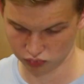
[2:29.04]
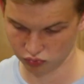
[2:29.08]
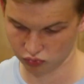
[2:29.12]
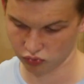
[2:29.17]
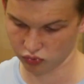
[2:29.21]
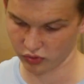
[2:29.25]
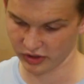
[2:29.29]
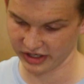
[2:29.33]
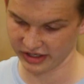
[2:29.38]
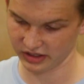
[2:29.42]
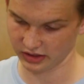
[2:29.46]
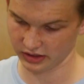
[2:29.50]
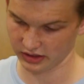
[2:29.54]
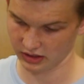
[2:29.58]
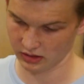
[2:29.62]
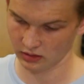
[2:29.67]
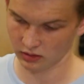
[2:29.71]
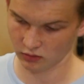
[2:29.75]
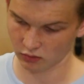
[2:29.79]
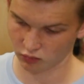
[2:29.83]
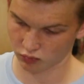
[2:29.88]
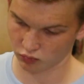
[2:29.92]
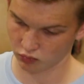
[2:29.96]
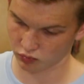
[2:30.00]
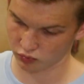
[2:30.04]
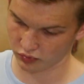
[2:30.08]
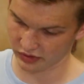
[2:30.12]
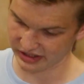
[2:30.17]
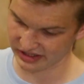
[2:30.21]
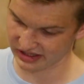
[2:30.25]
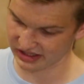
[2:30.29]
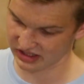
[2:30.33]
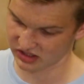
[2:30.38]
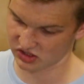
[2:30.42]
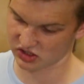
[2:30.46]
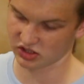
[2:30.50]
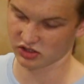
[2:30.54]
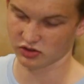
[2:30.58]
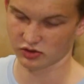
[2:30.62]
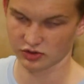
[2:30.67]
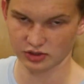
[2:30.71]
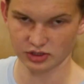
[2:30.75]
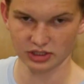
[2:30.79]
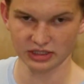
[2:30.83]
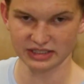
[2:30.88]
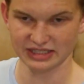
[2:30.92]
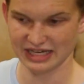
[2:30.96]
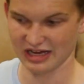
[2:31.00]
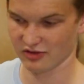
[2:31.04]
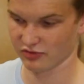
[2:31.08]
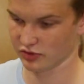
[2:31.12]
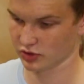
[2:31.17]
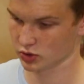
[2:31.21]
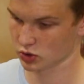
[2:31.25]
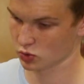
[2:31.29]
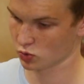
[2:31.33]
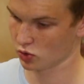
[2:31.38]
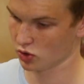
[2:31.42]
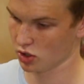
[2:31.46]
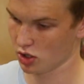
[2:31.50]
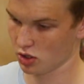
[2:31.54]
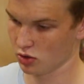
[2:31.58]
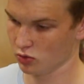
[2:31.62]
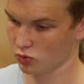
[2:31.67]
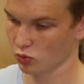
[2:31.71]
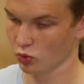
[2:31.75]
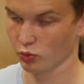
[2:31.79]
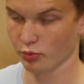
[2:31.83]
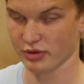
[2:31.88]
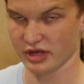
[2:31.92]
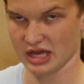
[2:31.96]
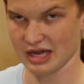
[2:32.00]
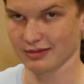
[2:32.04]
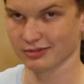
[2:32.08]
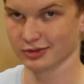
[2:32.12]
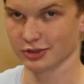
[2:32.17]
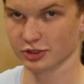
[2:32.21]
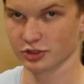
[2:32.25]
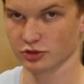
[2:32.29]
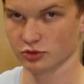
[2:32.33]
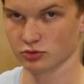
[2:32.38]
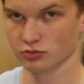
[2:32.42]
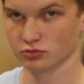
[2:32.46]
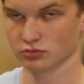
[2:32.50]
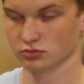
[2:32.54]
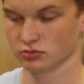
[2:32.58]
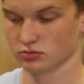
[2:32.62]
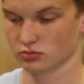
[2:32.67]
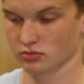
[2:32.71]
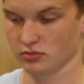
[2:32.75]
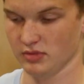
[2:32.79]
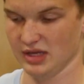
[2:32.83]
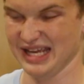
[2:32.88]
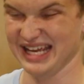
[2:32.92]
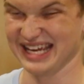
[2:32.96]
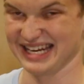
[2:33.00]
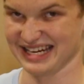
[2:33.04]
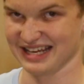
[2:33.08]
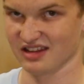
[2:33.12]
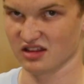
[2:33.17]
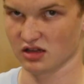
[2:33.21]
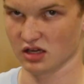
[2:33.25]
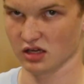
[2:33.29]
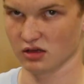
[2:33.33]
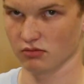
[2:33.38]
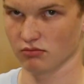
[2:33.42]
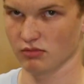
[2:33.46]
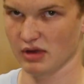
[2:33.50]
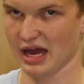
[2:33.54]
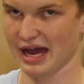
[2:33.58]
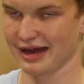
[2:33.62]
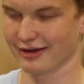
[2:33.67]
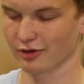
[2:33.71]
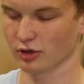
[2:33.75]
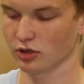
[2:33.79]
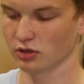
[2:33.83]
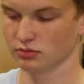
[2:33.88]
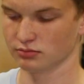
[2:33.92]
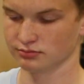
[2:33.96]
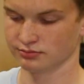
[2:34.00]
I really seriously doubt this claw will be able to do anything at all.